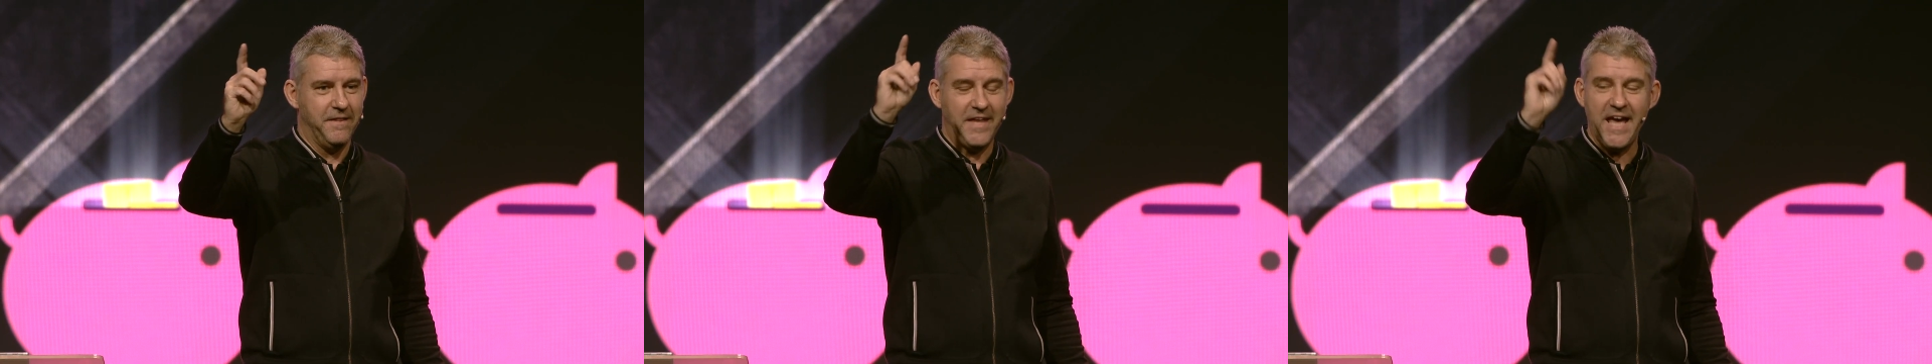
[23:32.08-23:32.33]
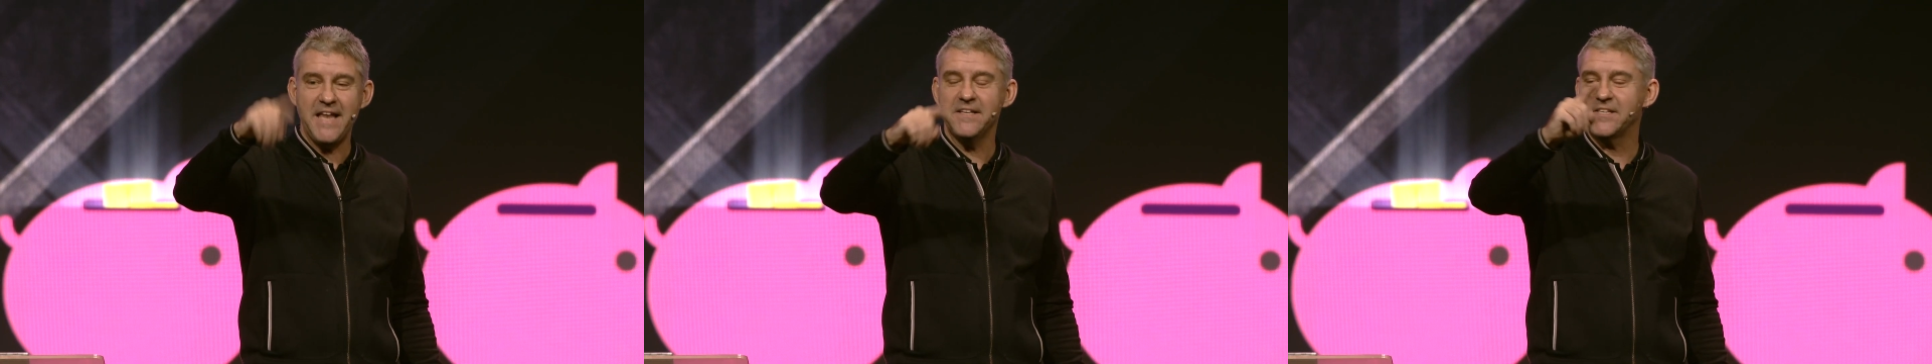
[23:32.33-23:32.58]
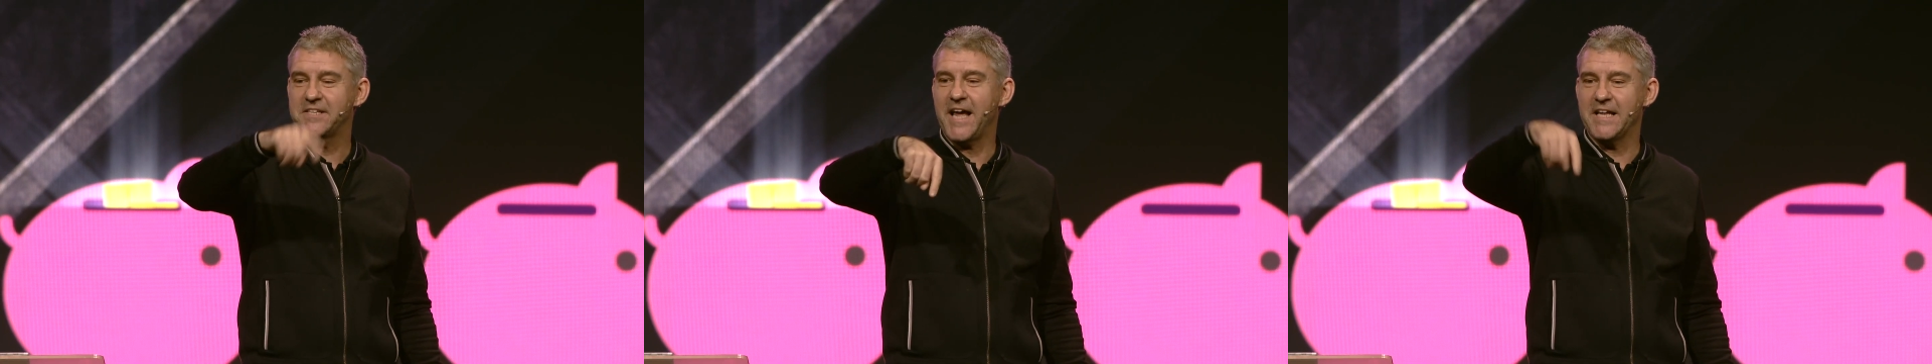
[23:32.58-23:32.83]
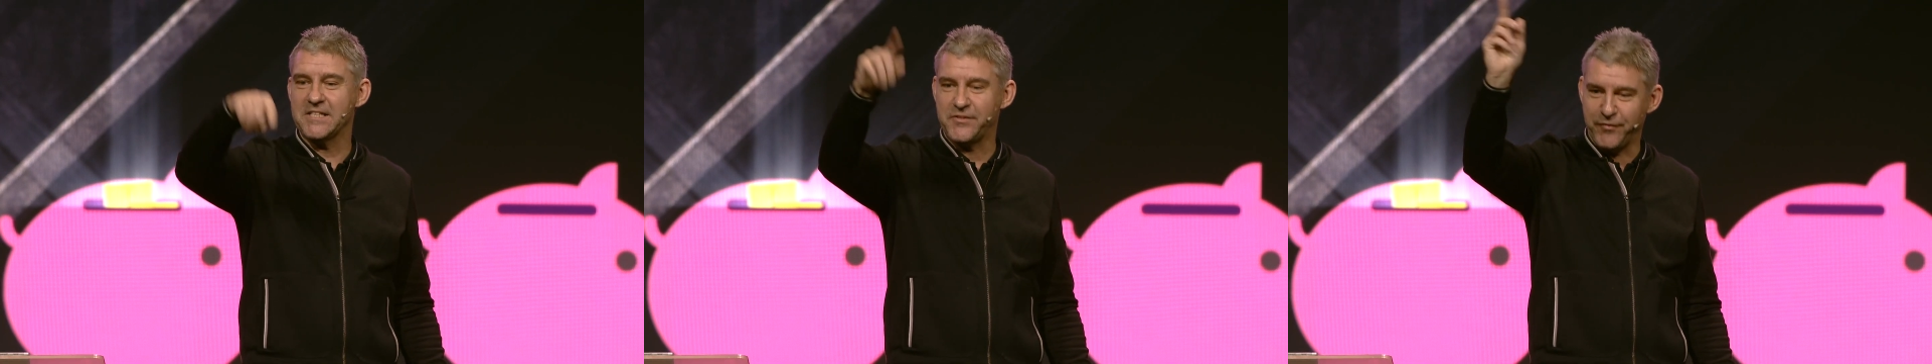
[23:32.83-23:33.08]
The N
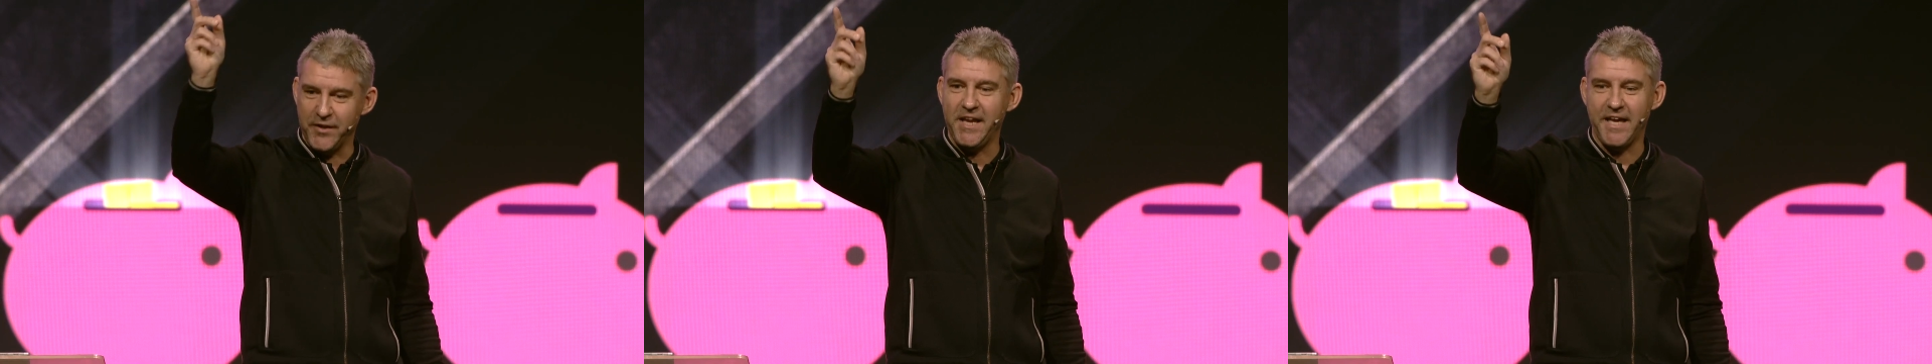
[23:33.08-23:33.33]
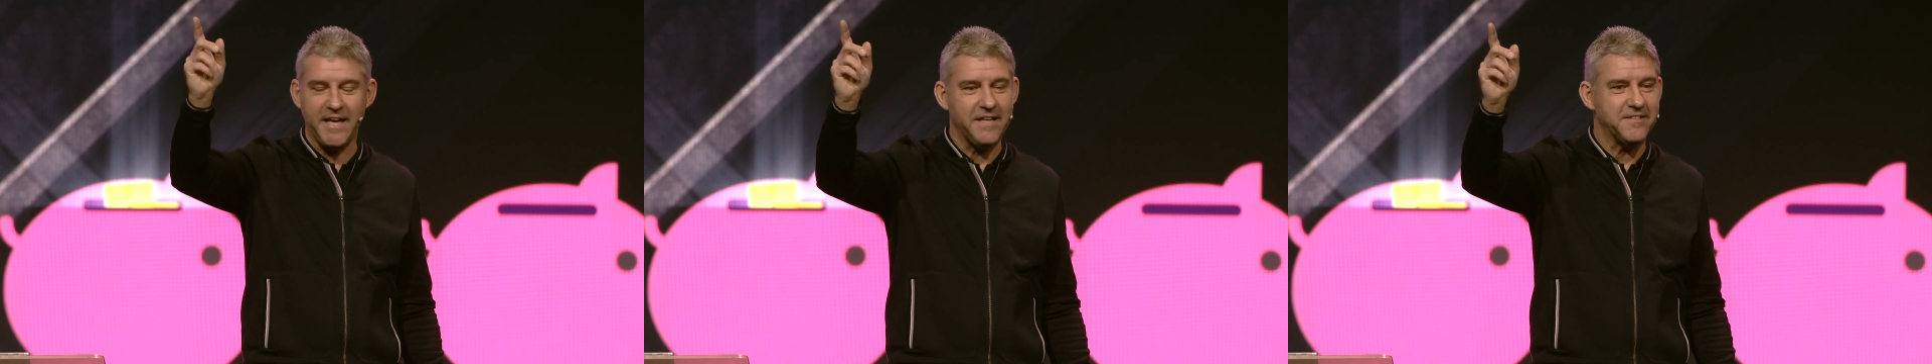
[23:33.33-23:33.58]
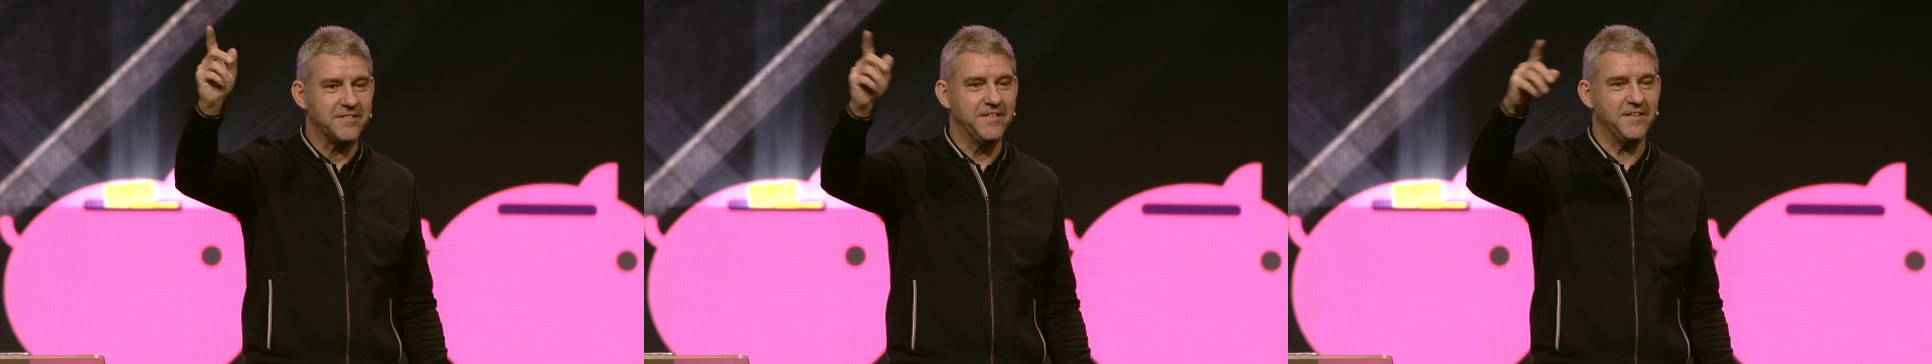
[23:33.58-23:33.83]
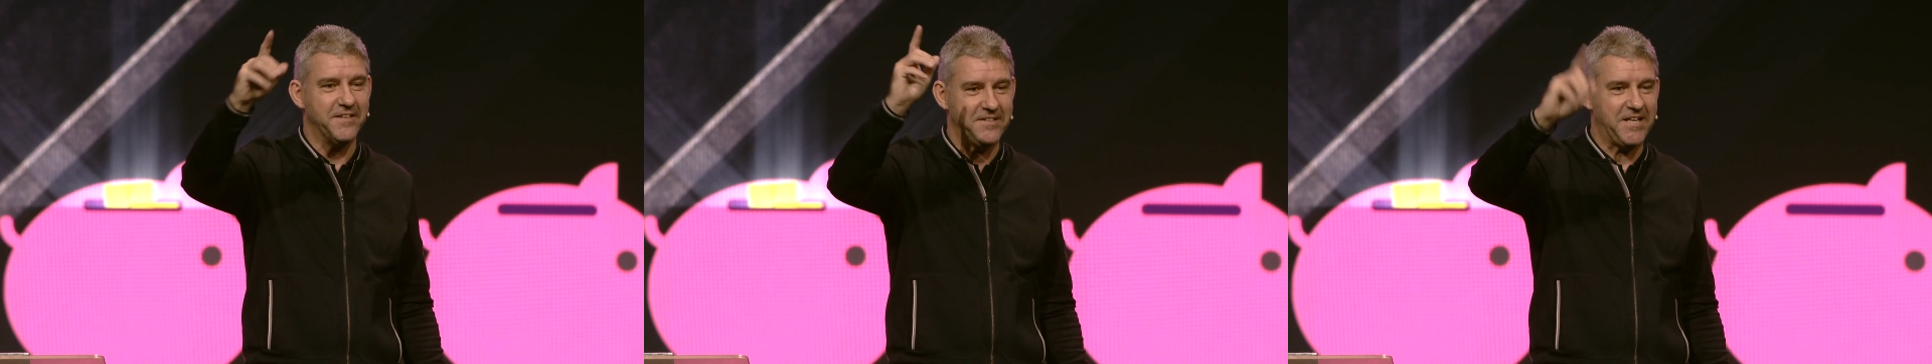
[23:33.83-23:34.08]
stands for
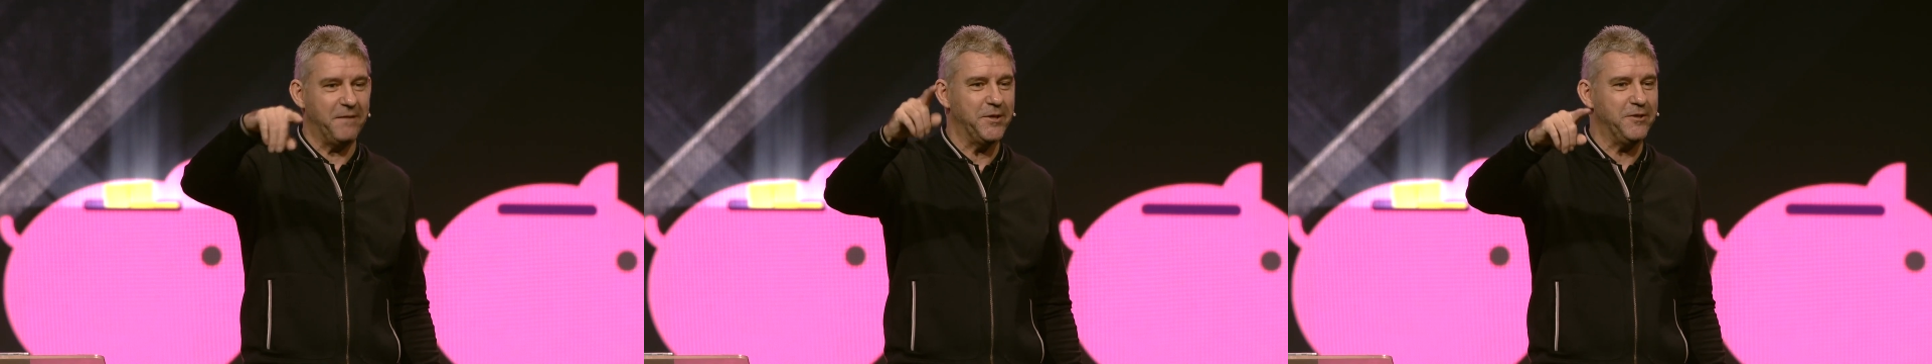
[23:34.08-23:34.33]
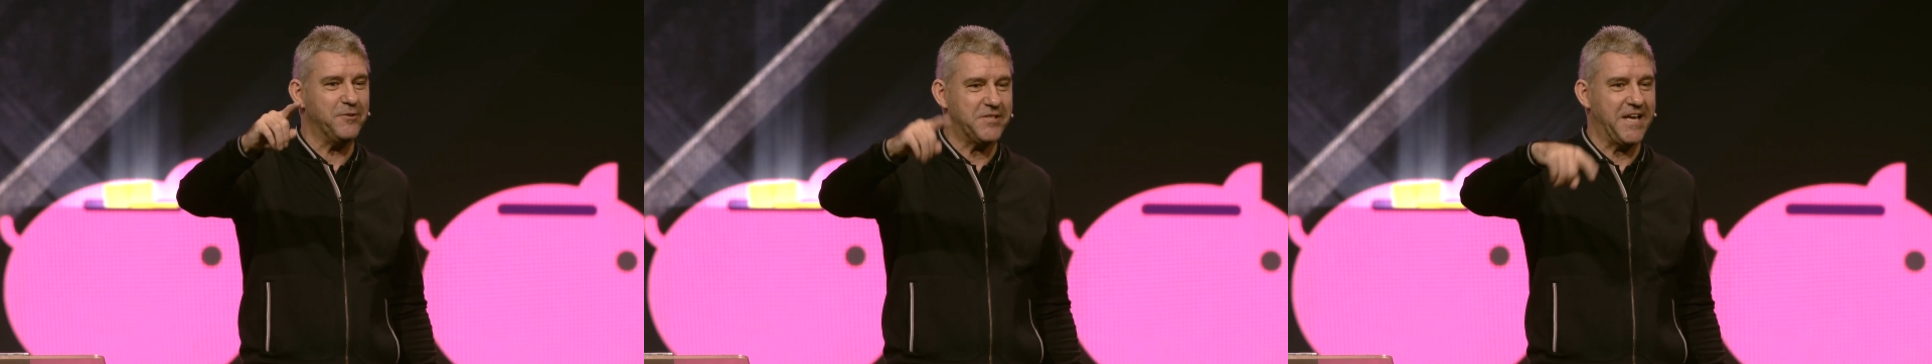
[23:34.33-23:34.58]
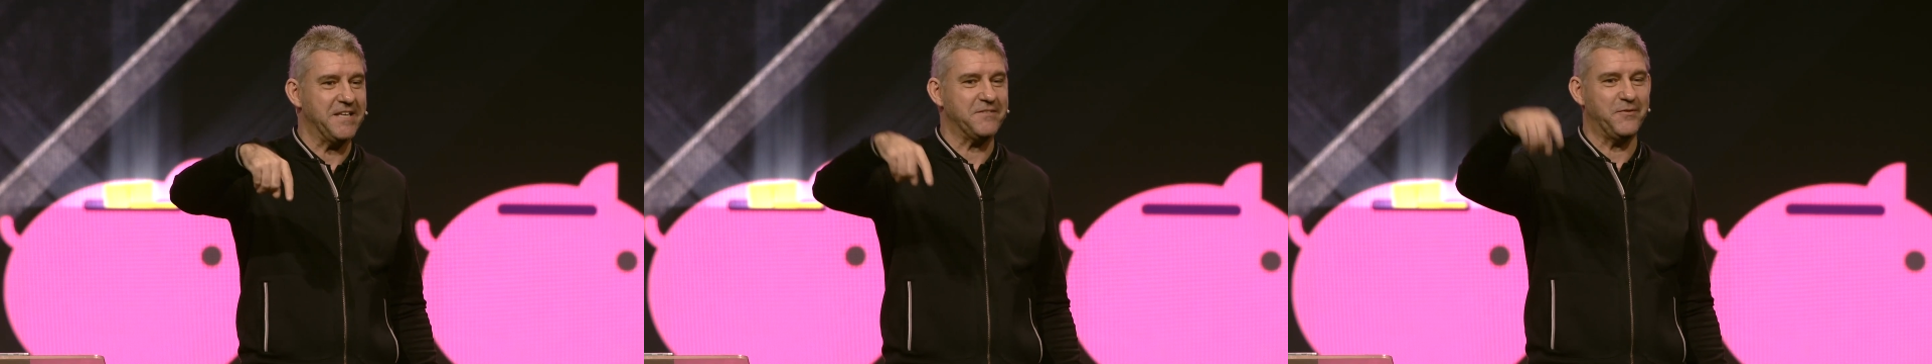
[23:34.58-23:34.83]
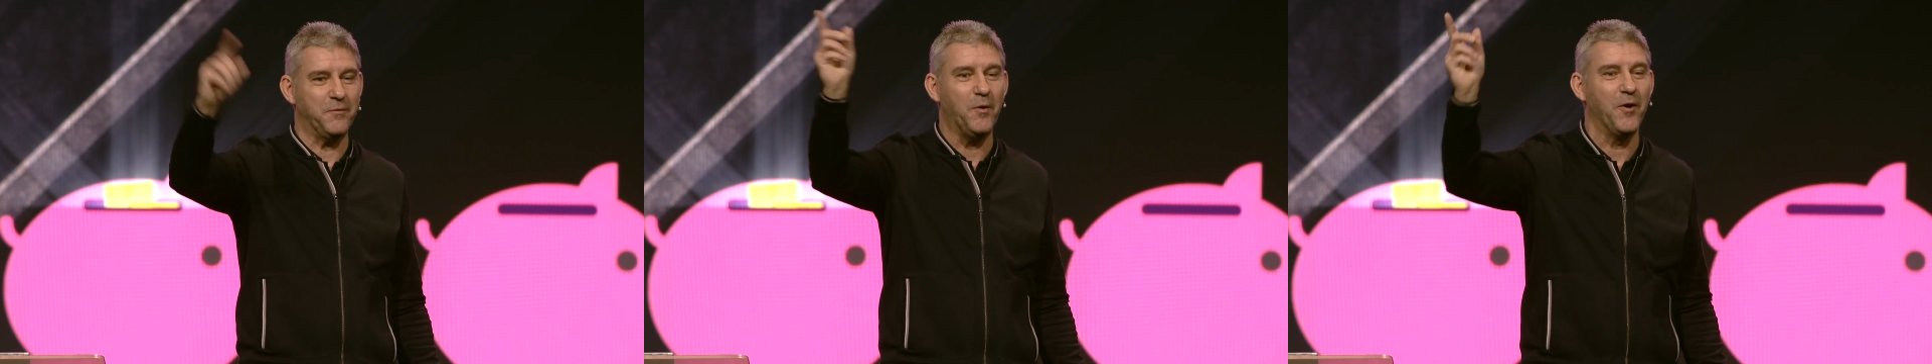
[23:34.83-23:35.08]
needs, the W
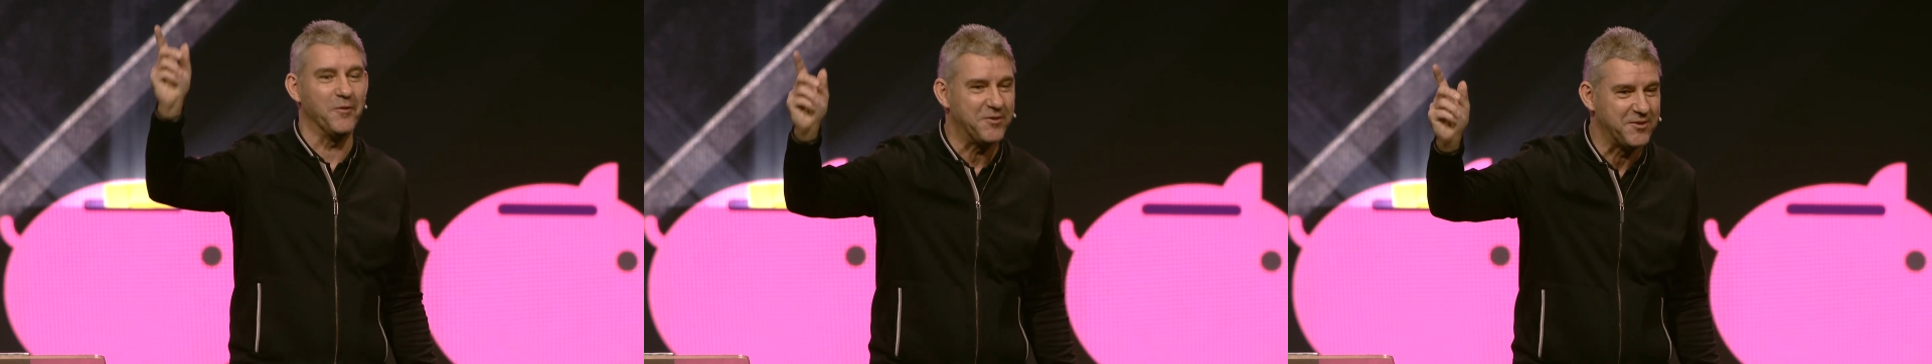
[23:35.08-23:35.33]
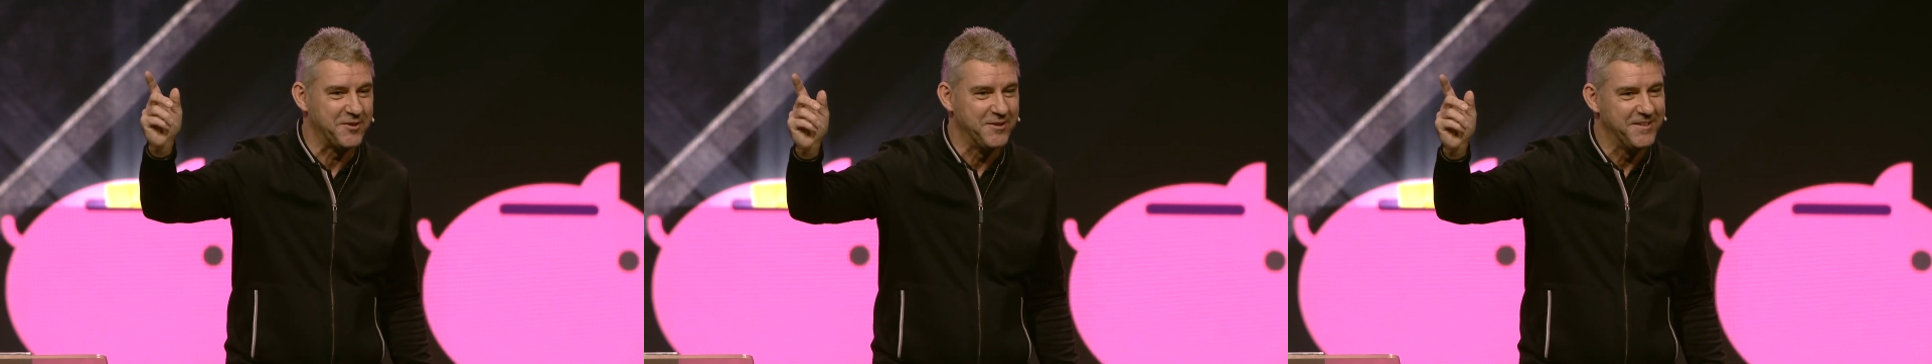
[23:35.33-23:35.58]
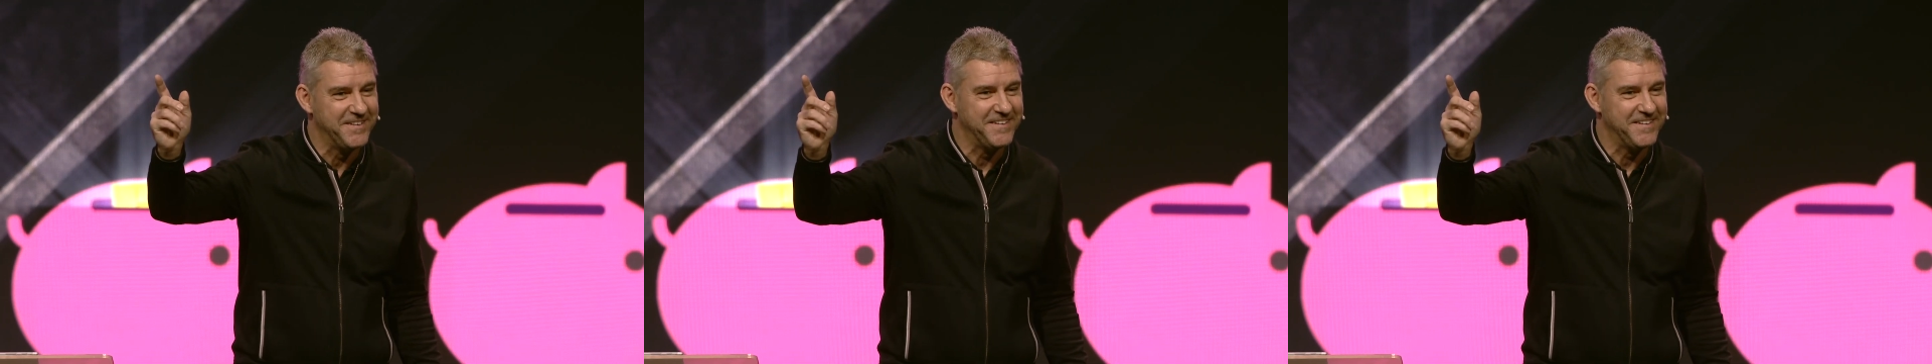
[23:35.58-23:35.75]
stands for wants.